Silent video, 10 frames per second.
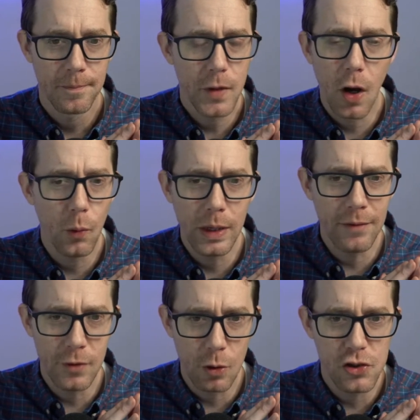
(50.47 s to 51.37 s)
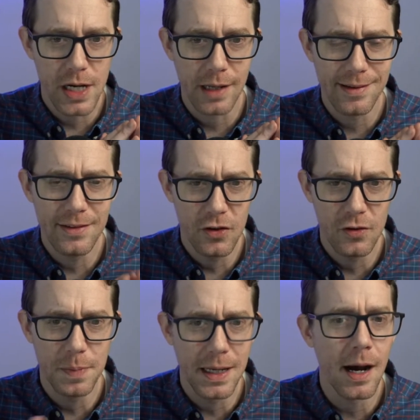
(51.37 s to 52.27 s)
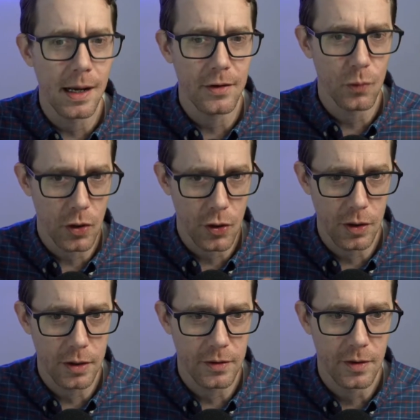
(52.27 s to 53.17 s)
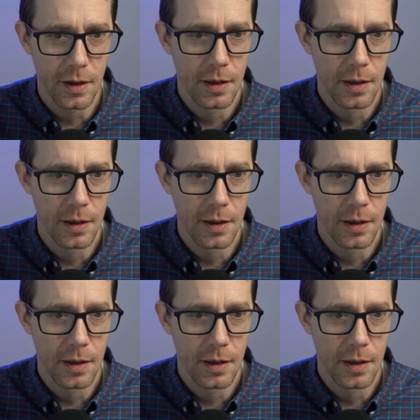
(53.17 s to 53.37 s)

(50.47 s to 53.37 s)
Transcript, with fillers: No, we have no chance. Let's just be honest. We're cooked.